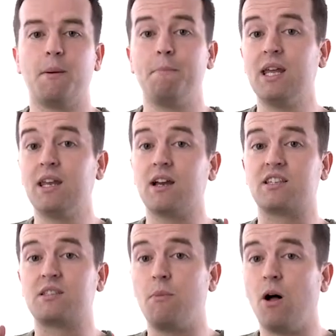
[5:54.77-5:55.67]
meaning a
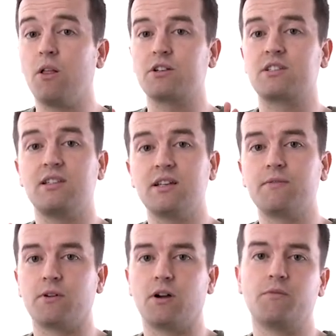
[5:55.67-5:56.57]
smaller
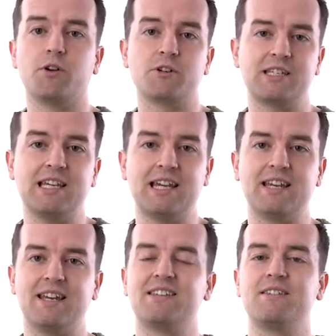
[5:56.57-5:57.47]
sliver of your
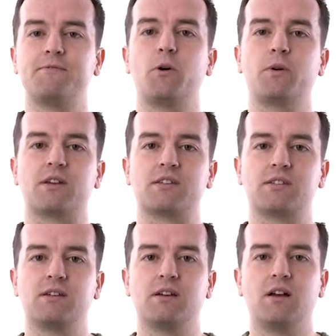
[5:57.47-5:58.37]
scene is in focus.